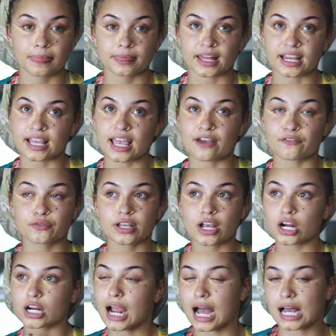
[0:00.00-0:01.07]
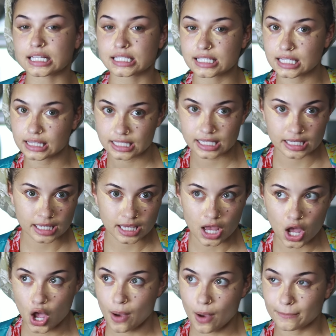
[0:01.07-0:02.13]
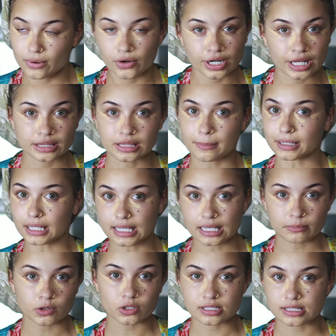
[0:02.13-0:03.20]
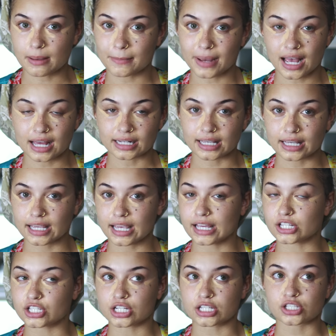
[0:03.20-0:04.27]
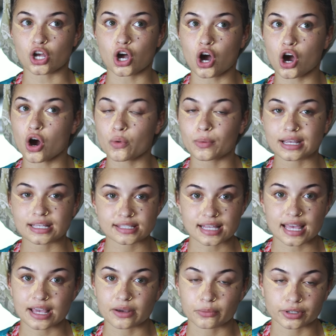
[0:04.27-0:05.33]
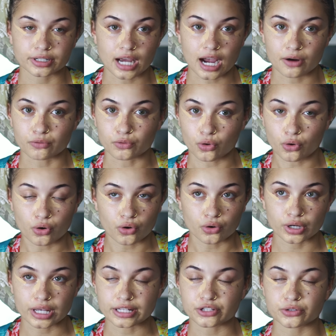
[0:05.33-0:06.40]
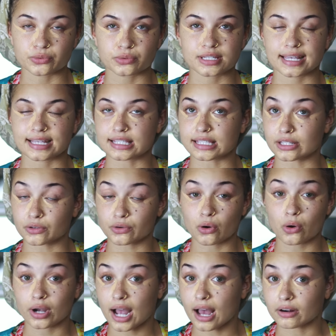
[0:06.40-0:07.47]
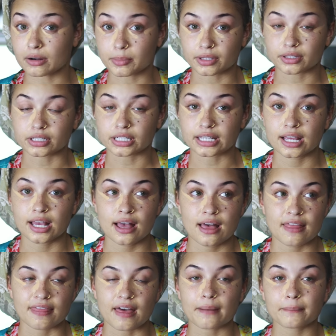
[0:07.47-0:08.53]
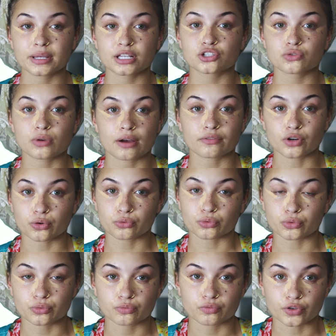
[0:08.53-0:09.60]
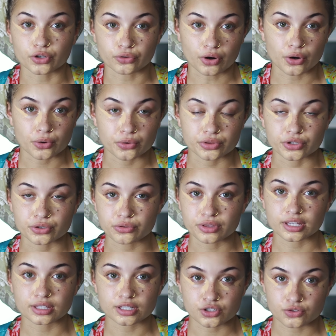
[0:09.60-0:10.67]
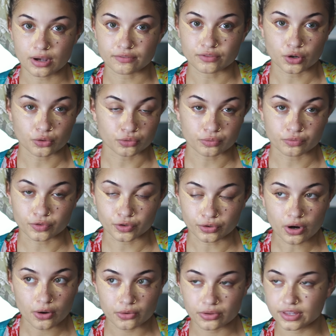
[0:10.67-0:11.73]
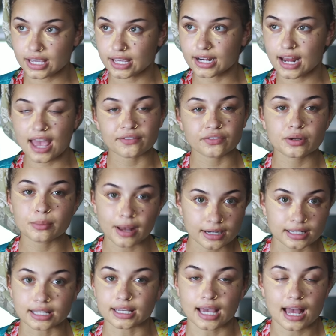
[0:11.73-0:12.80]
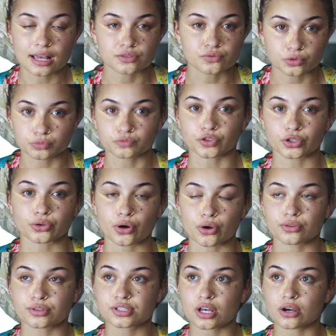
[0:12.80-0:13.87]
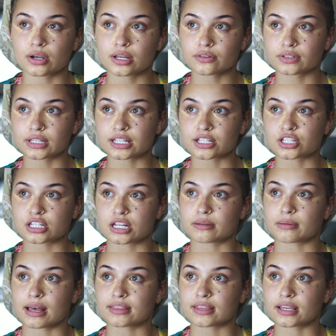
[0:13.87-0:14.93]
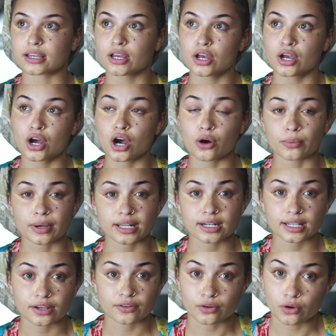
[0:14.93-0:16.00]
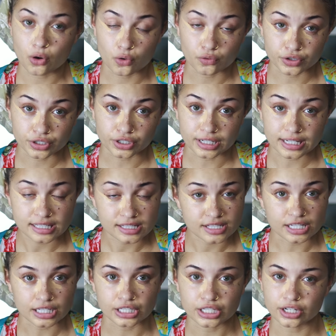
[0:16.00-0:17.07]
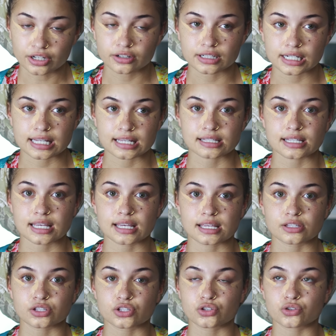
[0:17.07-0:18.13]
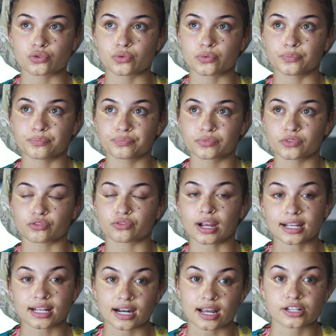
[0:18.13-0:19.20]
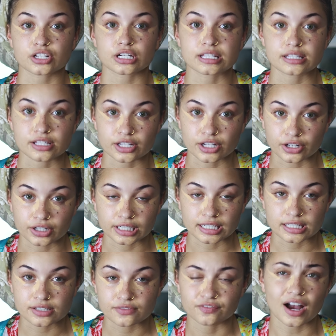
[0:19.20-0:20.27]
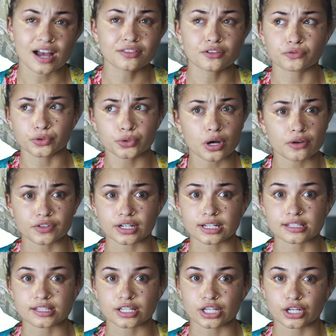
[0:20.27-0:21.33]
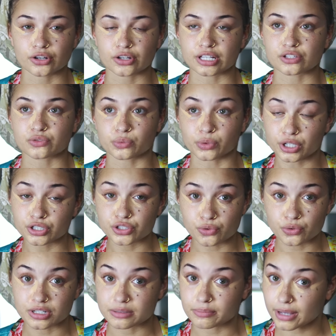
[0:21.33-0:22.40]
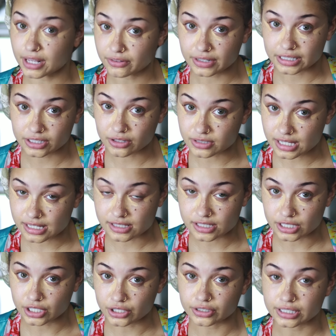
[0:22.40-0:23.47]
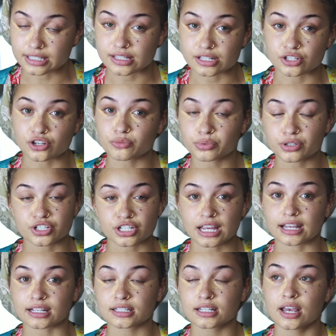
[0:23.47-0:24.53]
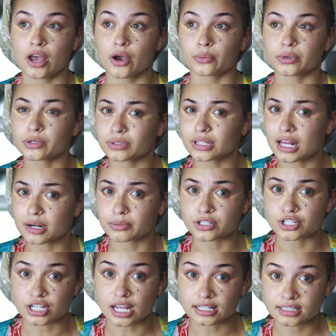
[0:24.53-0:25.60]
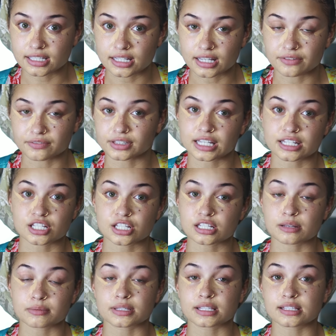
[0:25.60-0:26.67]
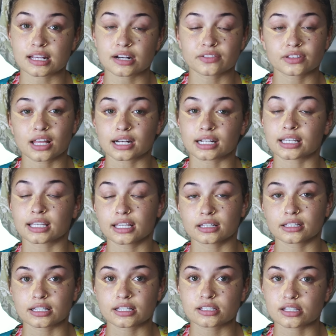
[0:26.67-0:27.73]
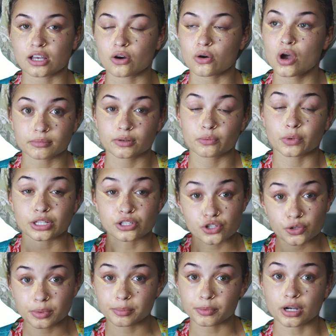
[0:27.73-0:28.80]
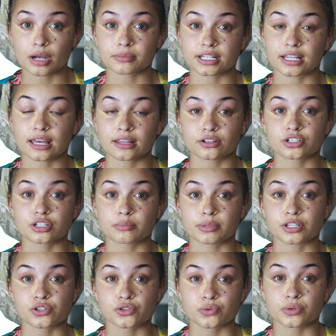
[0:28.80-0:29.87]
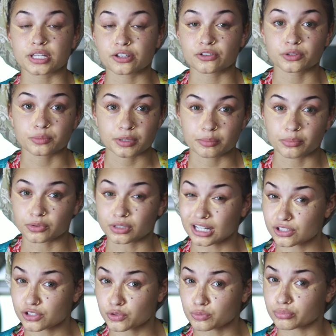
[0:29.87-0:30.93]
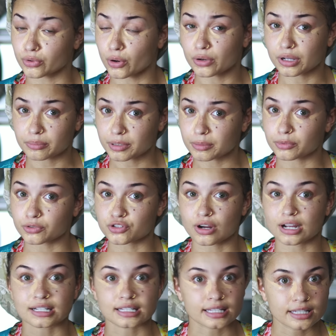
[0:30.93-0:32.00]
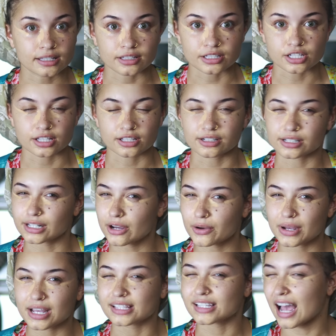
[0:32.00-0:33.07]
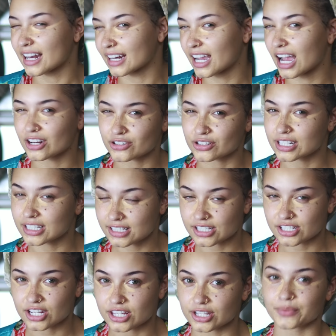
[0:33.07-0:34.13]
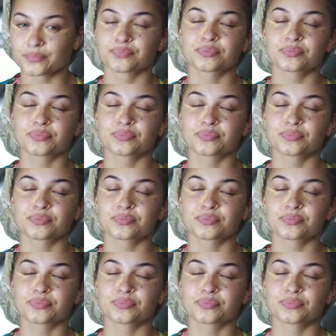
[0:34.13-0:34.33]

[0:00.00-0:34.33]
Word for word: Like if we are constantly putting the blame on somebody and just always saying we're not wrong and you take zero accountability, that means you have no room for growth. You think that you have no room for growth. And everybody has room for growth. So in a relationship, I think a way to get over your insecurities is to recognize your insecurities. Find the root of your insecurities. Work towards bettering those insecurities and don't project we do a lot of projecting in relationships instead of a lot of healing. So when two people come together, it should be two healed people, not two broken people trying to heal each other. You know, it kind of contradicts each other.